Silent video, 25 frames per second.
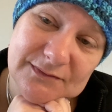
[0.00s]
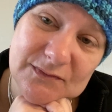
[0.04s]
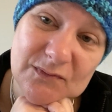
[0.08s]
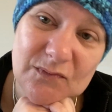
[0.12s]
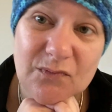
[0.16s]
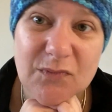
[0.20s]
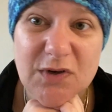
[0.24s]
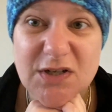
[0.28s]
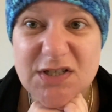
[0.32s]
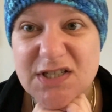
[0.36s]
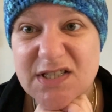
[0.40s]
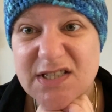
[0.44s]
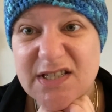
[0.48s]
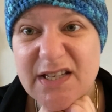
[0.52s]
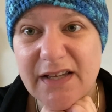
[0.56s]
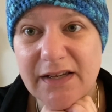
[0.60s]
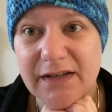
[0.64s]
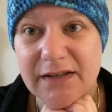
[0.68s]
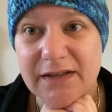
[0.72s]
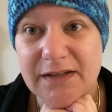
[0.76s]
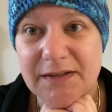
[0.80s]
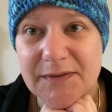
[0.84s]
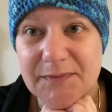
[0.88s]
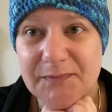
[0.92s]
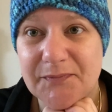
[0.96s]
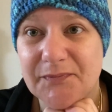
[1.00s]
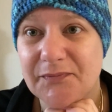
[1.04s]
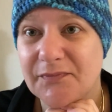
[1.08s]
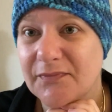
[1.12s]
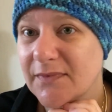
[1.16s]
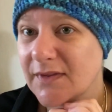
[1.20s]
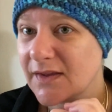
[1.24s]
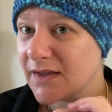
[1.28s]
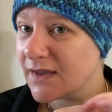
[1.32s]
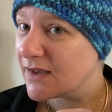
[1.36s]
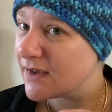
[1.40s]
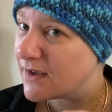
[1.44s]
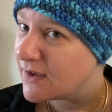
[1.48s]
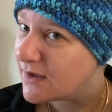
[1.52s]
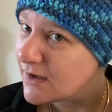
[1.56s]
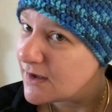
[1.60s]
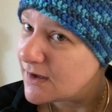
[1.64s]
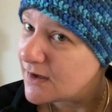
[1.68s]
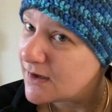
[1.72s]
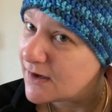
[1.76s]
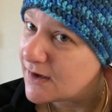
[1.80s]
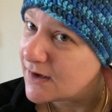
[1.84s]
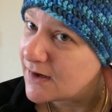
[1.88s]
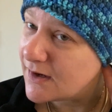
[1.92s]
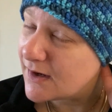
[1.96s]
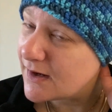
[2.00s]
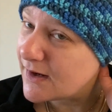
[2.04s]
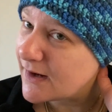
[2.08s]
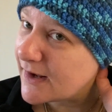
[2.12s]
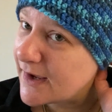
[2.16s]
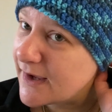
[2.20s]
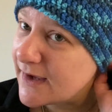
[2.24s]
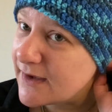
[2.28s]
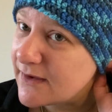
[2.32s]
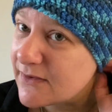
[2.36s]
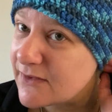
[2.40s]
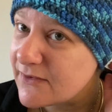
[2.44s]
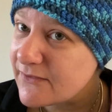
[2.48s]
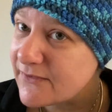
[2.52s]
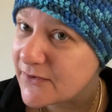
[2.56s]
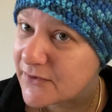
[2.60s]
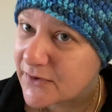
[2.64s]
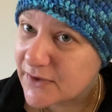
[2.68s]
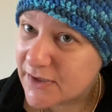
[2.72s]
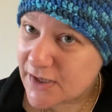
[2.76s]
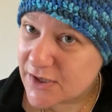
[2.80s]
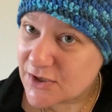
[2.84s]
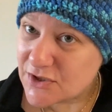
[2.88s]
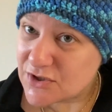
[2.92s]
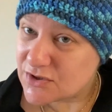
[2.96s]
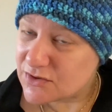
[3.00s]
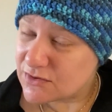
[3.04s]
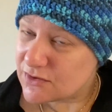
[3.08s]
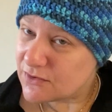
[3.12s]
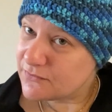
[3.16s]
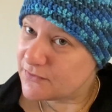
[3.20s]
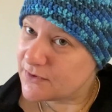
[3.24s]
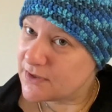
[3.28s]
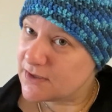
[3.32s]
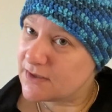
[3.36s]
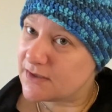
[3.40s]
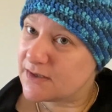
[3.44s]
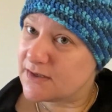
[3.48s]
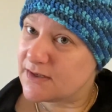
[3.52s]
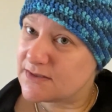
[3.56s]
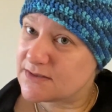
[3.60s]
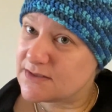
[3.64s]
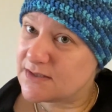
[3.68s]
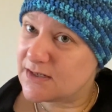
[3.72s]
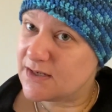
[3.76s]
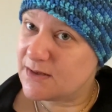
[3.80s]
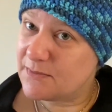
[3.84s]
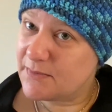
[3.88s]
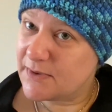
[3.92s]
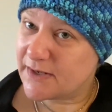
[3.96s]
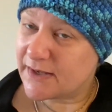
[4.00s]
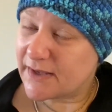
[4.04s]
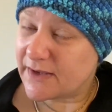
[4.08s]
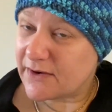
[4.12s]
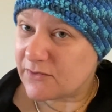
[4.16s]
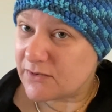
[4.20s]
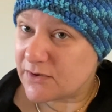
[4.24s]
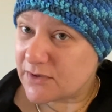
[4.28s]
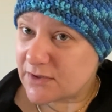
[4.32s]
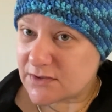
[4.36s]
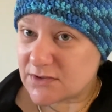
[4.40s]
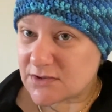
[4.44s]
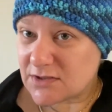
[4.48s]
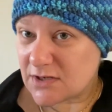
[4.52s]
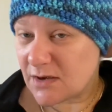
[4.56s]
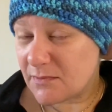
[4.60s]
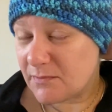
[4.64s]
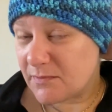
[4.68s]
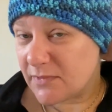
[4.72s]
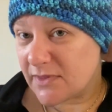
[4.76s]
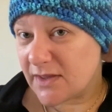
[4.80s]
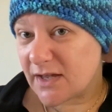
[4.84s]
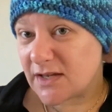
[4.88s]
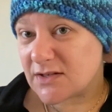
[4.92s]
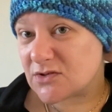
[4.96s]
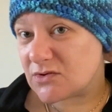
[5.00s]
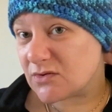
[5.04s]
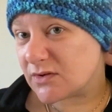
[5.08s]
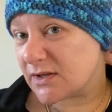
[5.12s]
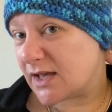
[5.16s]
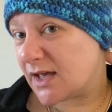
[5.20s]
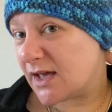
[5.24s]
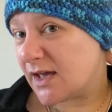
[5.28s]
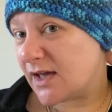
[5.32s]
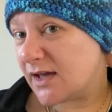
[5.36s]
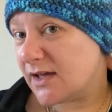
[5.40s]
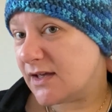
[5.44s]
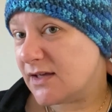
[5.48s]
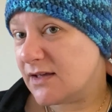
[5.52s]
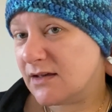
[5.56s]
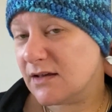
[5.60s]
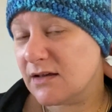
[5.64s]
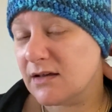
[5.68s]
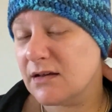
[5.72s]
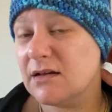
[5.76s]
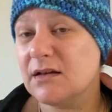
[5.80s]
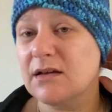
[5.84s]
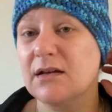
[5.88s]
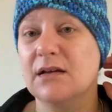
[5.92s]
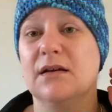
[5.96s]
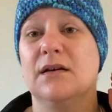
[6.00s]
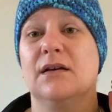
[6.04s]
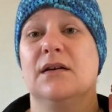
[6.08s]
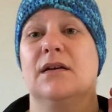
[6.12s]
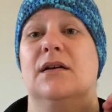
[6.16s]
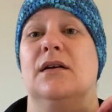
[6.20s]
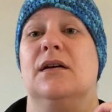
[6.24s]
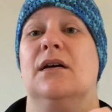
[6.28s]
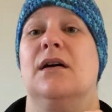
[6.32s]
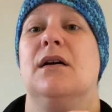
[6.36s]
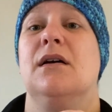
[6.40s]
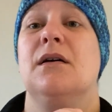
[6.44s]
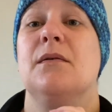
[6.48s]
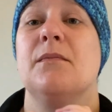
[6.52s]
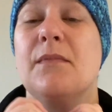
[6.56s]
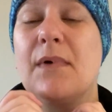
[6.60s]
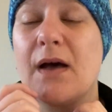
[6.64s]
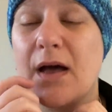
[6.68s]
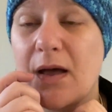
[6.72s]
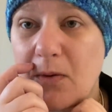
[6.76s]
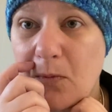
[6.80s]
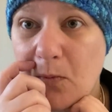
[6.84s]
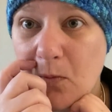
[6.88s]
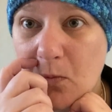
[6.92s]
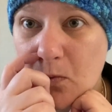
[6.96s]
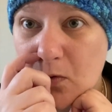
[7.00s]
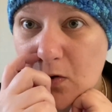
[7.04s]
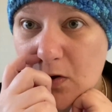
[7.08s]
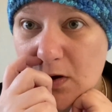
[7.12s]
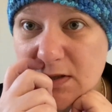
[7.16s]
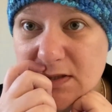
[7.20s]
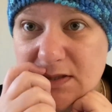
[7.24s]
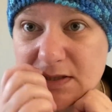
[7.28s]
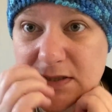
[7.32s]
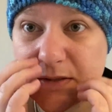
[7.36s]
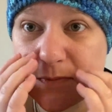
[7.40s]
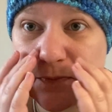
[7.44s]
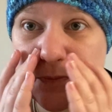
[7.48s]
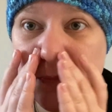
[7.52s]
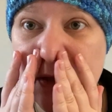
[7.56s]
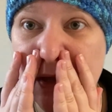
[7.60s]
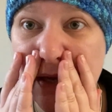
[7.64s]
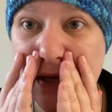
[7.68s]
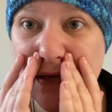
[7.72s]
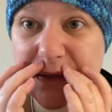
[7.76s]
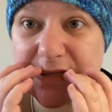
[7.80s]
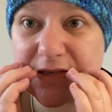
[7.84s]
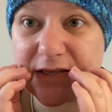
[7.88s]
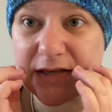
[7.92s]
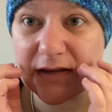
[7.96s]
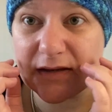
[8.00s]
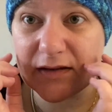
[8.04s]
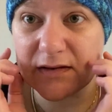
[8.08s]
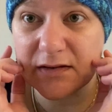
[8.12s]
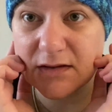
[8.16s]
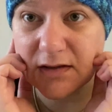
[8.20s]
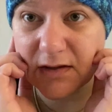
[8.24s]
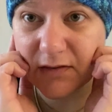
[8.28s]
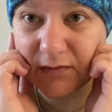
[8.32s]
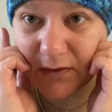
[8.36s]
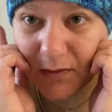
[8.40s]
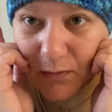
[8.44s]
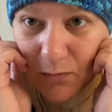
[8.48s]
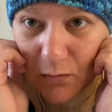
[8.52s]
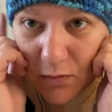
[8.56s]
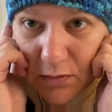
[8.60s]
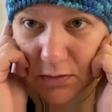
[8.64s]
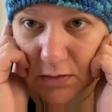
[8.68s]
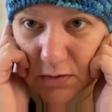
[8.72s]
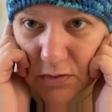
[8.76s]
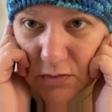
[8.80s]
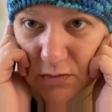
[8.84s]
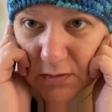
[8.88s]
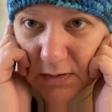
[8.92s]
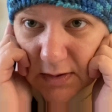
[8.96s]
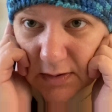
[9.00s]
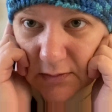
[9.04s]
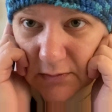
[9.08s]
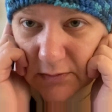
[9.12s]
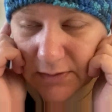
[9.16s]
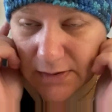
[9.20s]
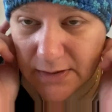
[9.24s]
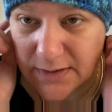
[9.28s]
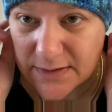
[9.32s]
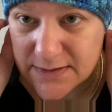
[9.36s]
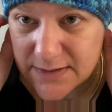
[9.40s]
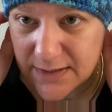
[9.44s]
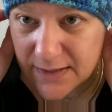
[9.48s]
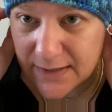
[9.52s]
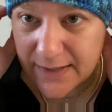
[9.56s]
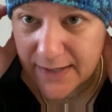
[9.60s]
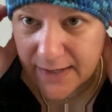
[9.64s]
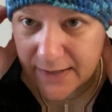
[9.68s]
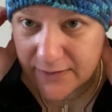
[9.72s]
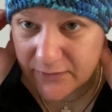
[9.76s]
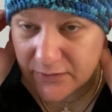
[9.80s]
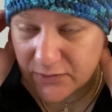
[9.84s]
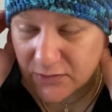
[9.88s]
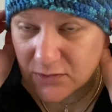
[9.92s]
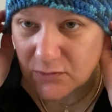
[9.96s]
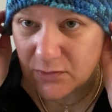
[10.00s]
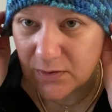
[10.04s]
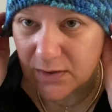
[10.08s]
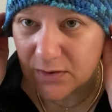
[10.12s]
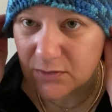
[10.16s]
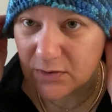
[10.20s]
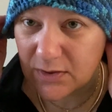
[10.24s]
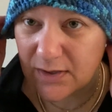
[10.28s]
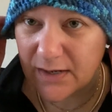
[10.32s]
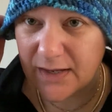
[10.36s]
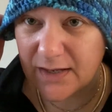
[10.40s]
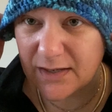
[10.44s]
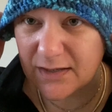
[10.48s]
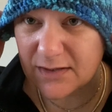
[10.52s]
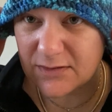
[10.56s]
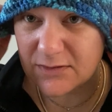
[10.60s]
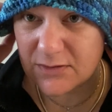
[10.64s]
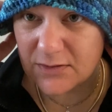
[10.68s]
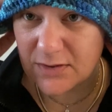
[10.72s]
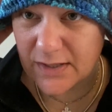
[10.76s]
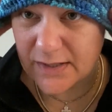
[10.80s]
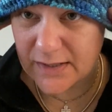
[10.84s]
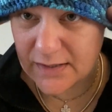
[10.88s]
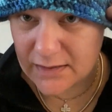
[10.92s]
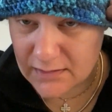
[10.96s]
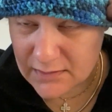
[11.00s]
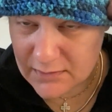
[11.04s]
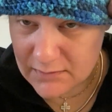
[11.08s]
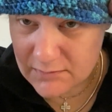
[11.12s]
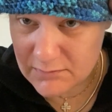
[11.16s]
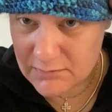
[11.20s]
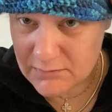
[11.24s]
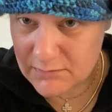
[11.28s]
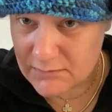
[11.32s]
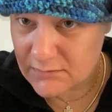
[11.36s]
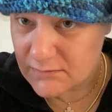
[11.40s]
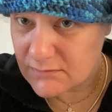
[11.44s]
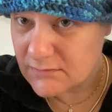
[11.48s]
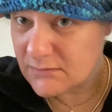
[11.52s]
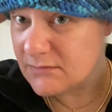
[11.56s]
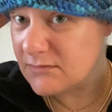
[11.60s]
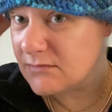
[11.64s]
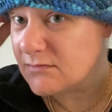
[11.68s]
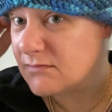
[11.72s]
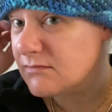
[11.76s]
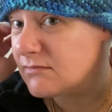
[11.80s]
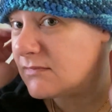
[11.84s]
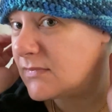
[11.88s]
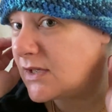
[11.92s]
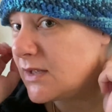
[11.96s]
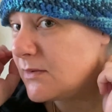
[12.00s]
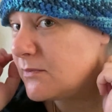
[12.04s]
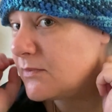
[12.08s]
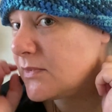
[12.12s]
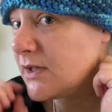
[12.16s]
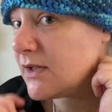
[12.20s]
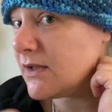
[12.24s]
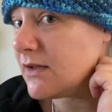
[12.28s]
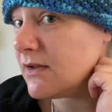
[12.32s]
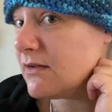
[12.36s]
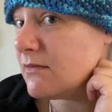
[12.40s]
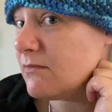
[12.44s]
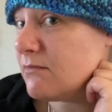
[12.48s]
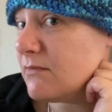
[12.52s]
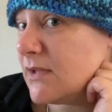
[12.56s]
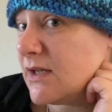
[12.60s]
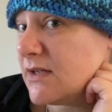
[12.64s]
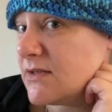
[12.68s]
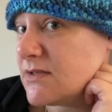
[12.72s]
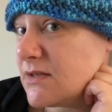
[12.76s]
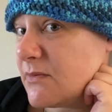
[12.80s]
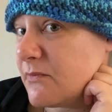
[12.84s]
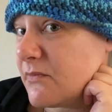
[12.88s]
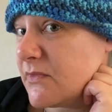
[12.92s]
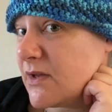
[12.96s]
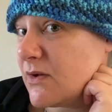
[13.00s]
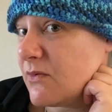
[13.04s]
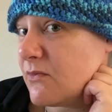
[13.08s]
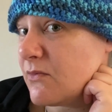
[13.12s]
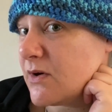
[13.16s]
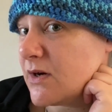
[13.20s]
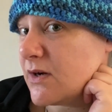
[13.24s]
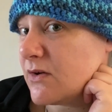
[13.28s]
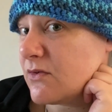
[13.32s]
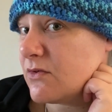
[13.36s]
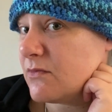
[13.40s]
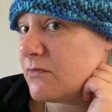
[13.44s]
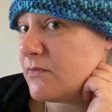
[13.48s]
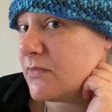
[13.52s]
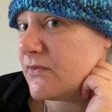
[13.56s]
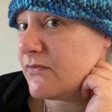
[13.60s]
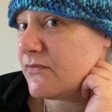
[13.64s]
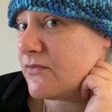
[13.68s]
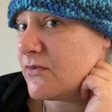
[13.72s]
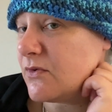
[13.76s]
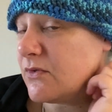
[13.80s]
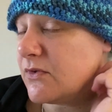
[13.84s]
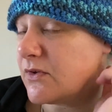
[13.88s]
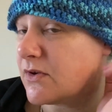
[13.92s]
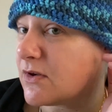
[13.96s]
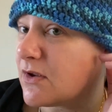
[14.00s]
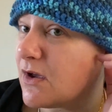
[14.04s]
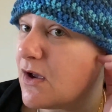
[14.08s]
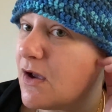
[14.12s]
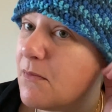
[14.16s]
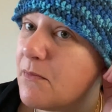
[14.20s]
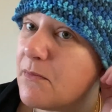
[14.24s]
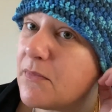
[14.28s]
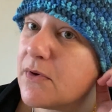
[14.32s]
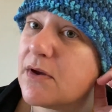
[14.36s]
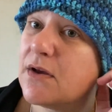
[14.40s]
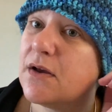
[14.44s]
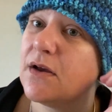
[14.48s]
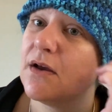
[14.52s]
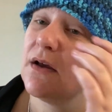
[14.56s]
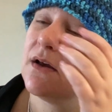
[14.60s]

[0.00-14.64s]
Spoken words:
What do you think? I like the variegation of it. It's a little bit airy on top, but that's okay. I was debating if I wanted to increase the length so I could like maybe make something where it could be folded up.